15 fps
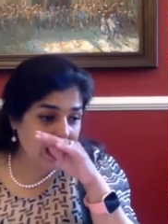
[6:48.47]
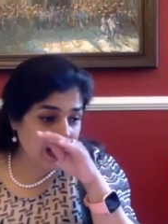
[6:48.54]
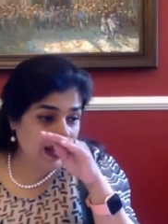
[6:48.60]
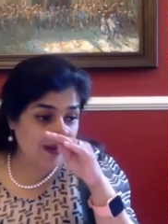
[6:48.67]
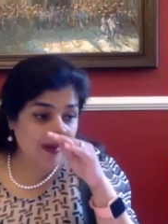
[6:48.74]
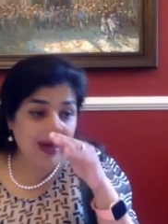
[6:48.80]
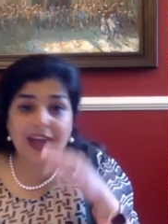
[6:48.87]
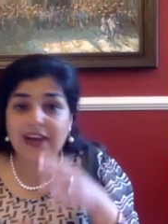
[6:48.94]

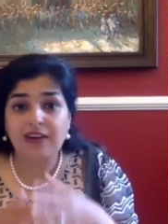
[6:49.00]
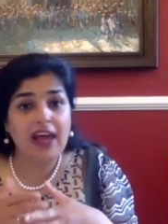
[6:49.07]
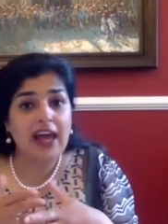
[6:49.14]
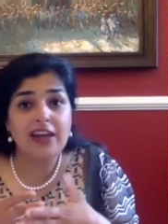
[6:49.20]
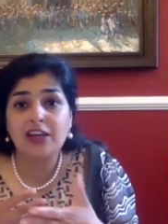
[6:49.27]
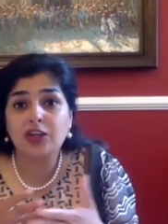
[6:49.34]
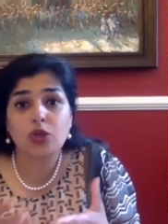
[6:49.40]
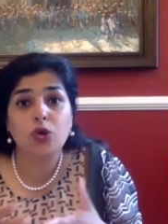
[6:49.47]
uh, and and
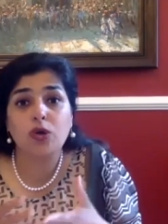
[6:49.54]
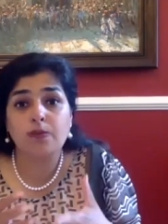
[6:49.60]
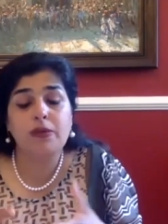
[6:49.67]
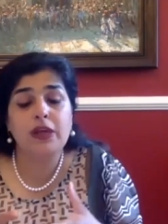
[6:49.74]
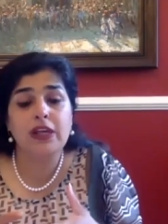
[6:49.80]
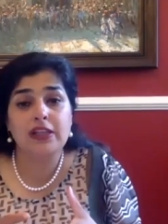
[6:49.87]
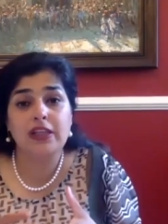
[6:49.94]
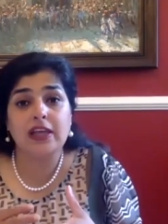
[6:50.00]
it could
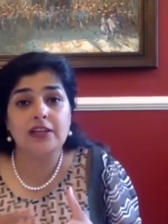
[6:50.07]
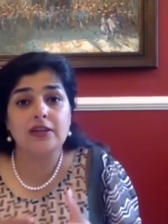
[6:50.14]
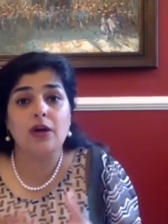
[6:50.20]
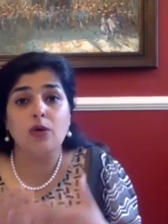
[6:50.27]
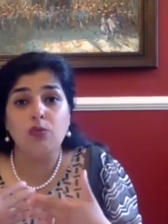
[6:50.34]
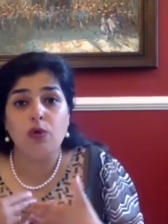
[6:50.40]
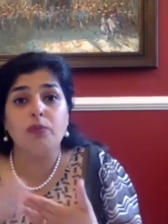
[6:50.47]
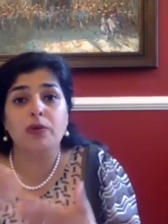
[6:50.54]
be that a
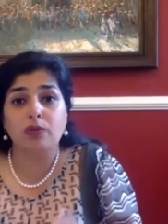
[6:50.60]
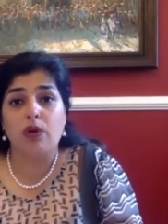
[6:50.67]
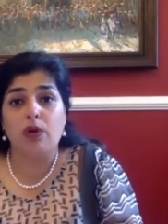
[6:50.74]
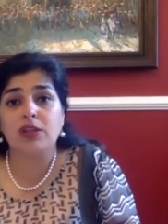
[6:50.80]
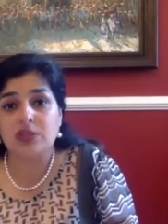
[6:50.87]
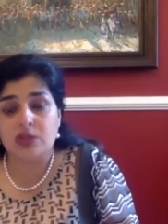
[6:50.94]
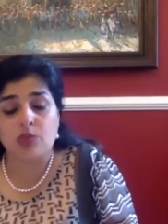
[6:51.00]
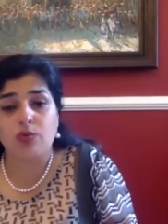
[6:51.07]
woman
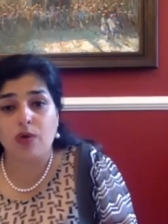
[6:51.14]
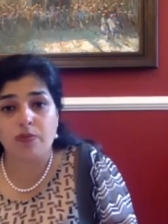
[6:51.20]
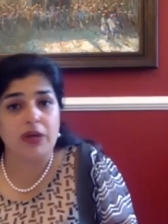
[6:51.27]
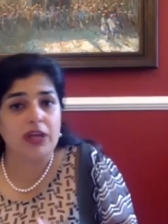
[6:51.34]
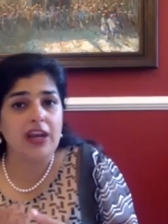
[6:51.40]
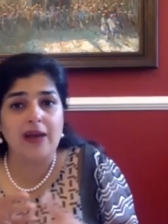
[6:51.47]
wants a woman